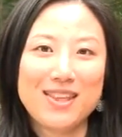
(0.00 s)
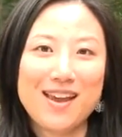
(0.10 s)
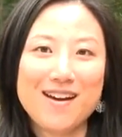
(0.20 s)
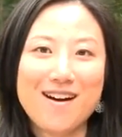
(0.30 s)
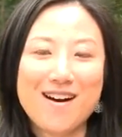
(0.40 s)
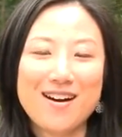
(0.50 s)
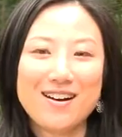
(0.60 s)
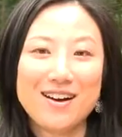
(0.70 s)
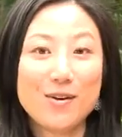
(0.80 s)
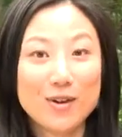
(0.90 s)
They
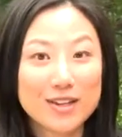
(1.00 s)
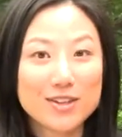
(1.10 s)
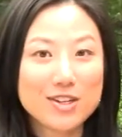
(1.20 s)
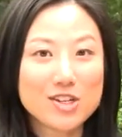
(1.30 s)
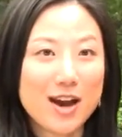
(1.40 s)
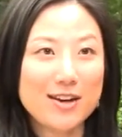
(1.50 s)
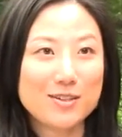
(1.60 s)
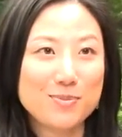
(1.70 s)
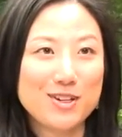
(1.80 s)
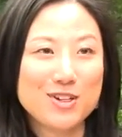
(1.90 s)
are, according to the
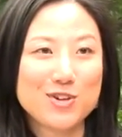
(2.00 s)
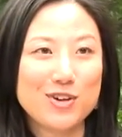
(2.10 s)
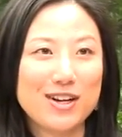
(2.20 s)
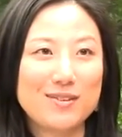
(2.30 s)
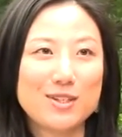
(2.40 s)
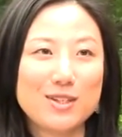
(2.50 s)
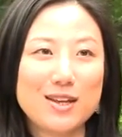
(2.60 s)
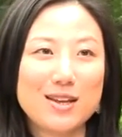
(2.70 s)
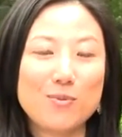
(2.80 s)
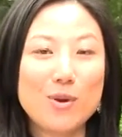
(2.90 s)
Chinese ministry,
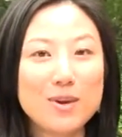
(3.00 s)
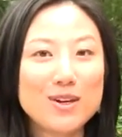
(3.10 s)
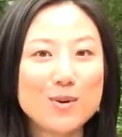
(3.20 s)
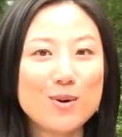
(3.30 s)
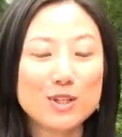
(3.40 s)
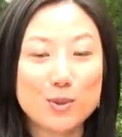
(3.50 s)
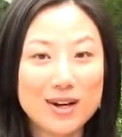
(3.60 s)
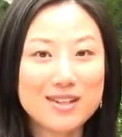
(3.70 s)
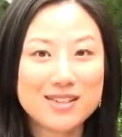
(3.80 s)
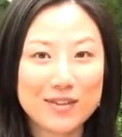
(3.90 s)
women who are
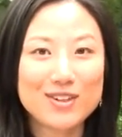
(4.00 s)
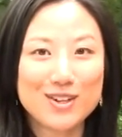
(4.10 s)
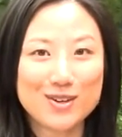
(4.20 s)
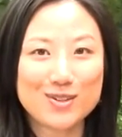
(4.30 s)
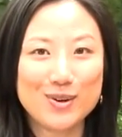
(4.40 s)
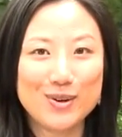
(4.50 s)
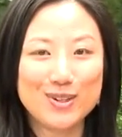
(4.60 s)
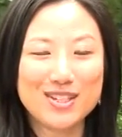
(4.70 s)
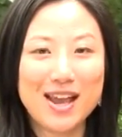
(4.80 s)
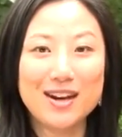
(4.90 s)
27 years
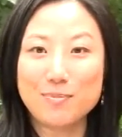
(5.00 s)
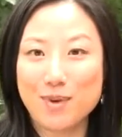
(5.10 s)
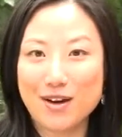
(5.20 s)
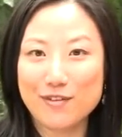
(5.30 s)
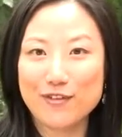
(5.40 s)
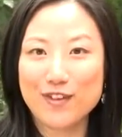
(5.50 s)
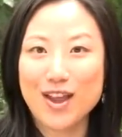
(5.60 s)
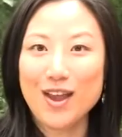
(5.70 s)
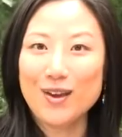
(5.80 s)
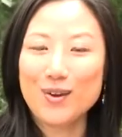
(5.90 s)
old and above
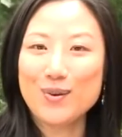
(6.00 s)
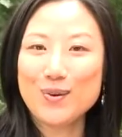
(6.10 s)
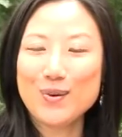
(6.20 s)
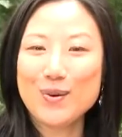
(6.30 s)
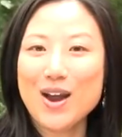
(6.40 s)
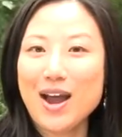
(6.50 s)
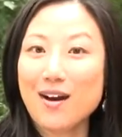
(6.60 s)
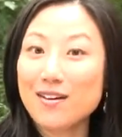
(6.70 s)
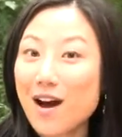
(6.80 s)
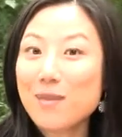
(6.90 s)
who
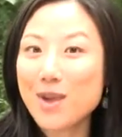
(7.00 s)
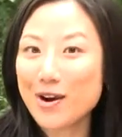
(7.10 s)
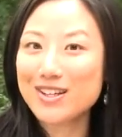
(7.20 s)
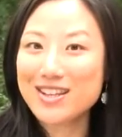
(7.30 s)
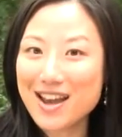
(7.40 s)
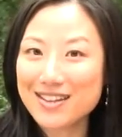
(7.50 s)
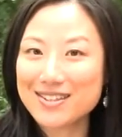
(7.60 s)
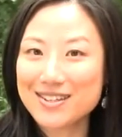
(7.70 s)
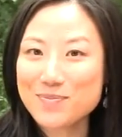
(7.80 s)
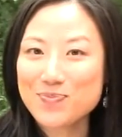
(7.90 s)
are not married
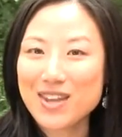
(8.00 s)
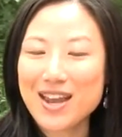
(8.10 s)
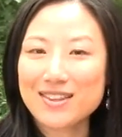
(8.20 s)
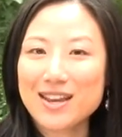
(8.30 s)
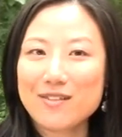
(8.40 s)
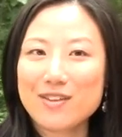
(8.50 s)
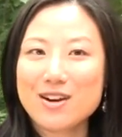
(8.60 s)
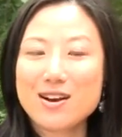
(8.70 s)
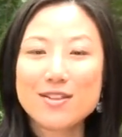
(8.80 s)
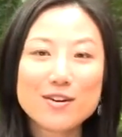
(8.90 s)
yet. And they have
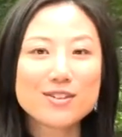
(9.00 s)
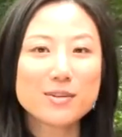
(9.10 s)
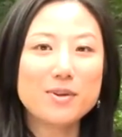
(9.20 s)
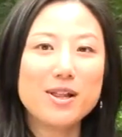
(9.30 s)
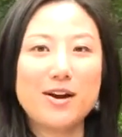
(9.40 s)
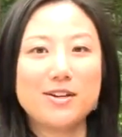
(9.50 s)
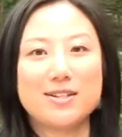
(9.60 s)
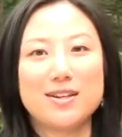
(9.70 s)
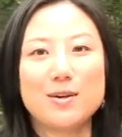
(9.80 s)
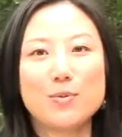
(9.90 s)
another
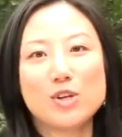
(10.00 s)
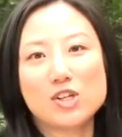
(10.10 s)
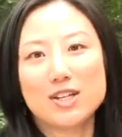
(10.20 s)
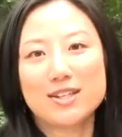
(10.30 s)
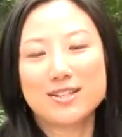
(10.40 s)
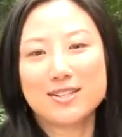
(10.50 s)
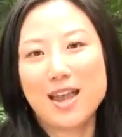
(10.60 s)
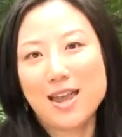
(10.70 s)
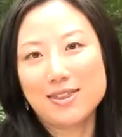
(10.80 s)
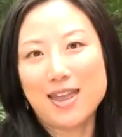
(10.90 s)
similarity, which is
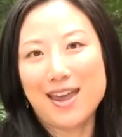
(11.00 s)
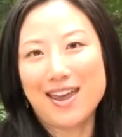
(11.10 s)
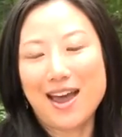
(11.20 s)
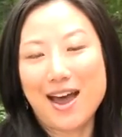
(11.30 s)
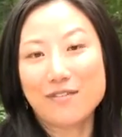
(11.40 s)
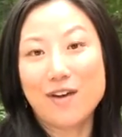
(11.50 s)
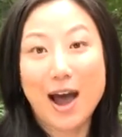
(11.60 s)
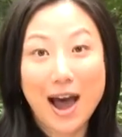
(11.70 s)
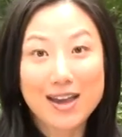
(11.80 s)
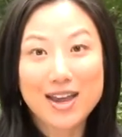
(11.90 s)
they have
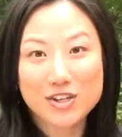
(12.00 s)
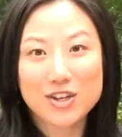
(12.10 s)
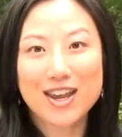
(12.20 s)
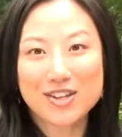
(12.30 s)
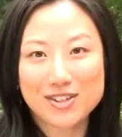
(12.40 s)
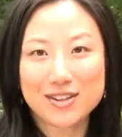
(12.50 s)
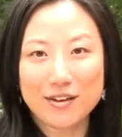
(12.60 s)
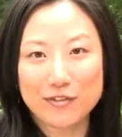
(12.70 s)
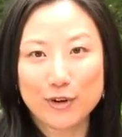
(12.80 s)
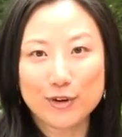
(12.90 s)
high education
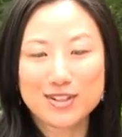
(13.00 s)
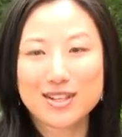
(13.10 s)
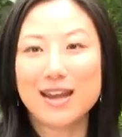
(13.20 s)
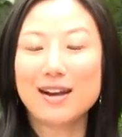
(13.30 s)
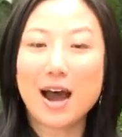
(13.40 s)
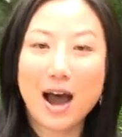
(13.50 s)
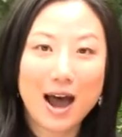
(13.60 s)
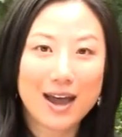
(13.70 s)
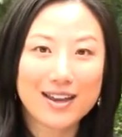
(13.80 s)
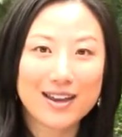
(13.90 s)
levels and
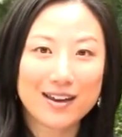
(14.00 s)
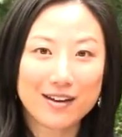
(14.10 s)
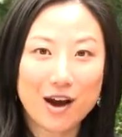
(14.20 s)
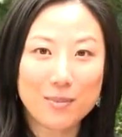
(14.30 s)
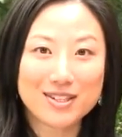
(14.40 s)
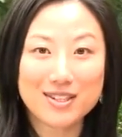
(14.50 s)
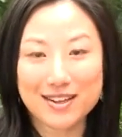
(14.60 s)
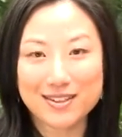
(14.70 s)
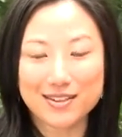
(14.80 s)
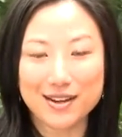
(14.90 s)
high economic
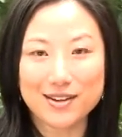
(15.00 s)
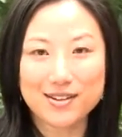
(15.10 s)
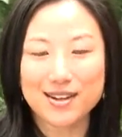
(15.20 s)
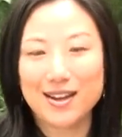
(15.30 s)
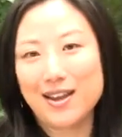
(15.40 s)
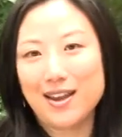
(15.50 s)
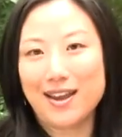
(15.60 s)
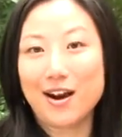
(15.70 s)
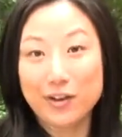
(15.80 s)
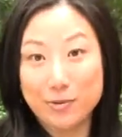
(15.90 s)
statuses
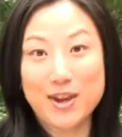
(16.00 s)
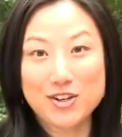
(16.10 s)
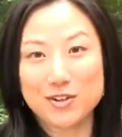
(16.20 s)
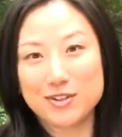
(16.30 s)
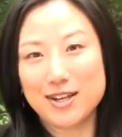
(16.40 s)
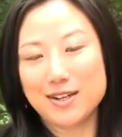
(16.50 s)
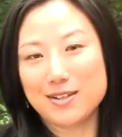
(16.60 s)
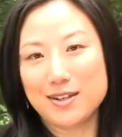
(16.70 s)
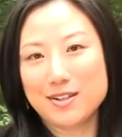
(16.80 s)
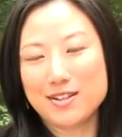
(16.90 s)
and occupational
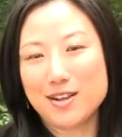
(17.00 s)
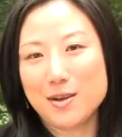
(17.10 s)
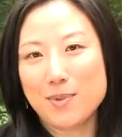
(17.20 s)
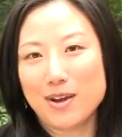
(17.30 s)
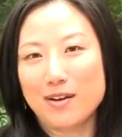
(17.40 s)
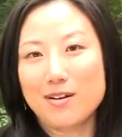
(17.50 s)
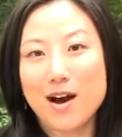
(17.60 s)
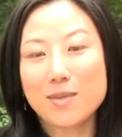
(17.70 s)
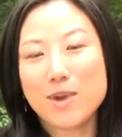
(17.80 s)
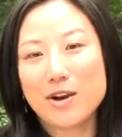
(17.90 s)
statuses, but are
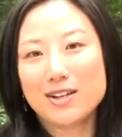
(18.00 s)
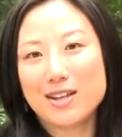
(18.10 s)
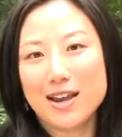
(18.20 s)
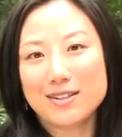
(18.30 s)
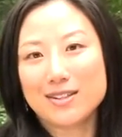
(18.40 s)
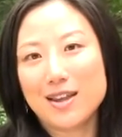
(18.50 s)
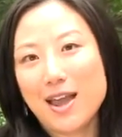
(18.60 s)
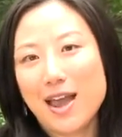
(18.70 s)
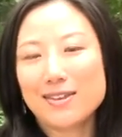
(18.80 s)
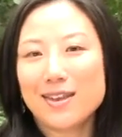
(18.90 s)
not married yet.
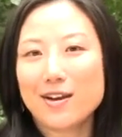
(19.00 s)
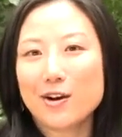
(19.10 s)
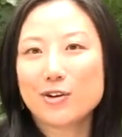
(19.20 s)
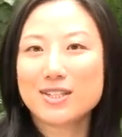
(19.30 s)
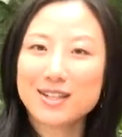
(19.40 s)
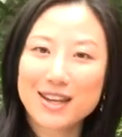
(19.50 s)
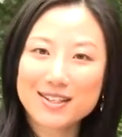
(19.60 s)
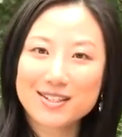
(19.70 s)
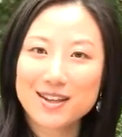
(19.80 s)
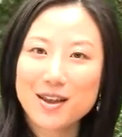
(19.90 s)
And they are
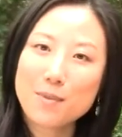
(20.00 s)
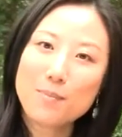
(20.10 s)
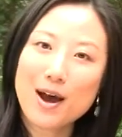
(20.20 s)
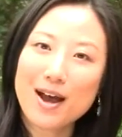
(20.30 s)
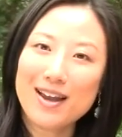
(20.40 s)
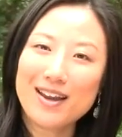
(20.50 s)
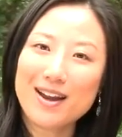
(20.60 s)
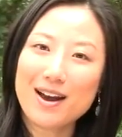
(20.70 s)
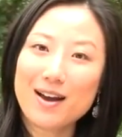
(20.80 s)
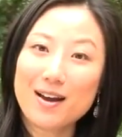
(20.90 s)
critiqued
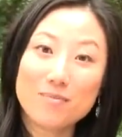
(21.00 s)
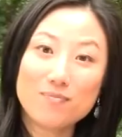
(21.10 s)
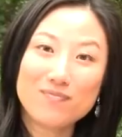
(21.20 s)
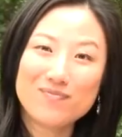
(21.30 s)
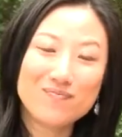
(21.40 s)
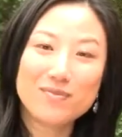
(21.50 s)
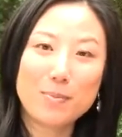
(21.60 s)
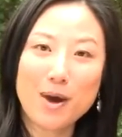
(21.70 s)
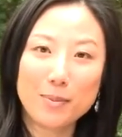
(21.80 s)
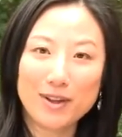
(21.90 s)
by
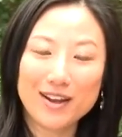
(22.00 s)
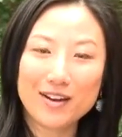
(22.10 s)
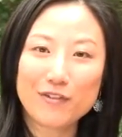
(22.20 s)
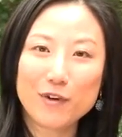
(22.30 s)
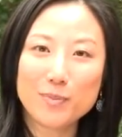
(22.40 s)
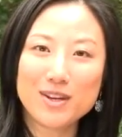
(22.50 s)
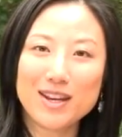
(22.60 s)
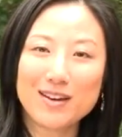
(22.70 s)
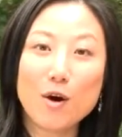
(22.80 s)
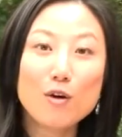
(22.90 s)
the public for
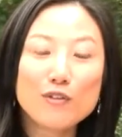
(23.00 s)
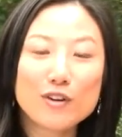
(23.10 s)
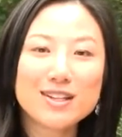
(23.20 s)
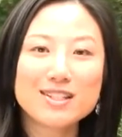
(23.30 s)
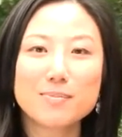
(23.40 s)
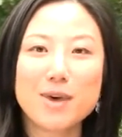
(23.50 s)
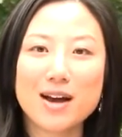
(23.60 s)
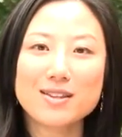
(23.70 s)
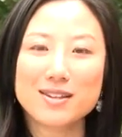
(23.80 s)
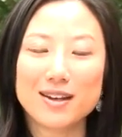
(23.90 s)
being overly
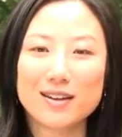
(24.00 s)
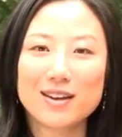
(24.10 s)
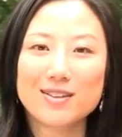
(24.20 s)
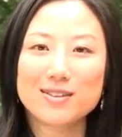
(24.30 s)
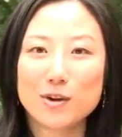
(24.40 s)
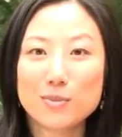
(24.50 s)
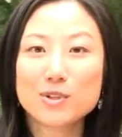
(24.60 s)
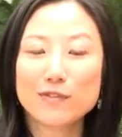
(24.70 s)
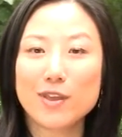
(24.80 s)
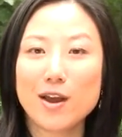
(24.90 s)
demanding in
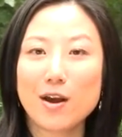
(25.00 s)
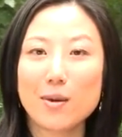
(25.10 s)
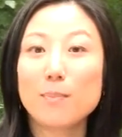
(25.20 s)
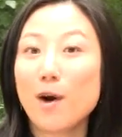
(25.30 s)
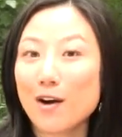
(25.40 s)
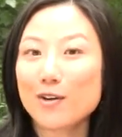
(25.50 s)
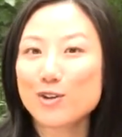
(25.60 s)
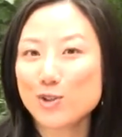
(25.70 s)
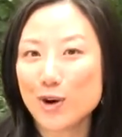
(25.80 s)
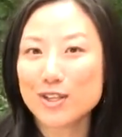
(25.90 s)
terms of their
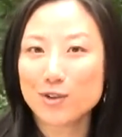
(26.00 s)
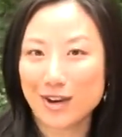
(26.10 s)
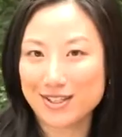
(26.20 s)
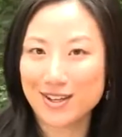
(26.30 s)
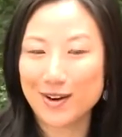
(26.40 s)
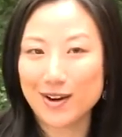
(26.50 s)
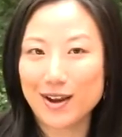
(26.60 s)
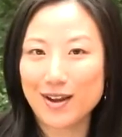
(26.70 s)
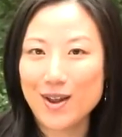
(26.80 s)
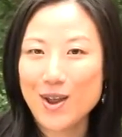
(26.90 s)
partner choice
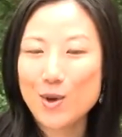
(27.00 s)
criteria,